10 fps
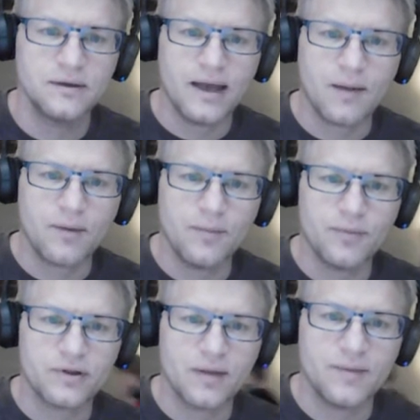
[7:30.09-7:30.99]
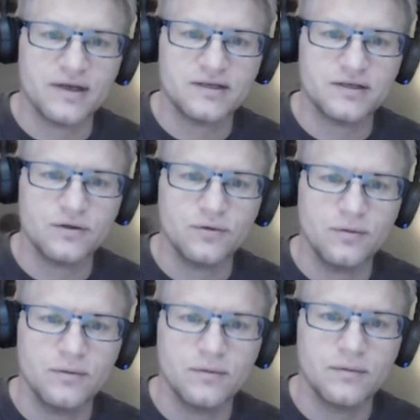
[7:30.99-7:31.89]
and I'm going to put them
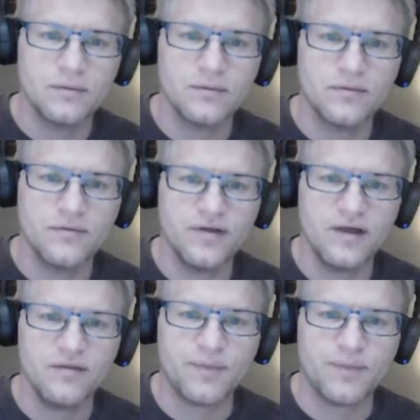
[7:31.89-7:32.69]
into this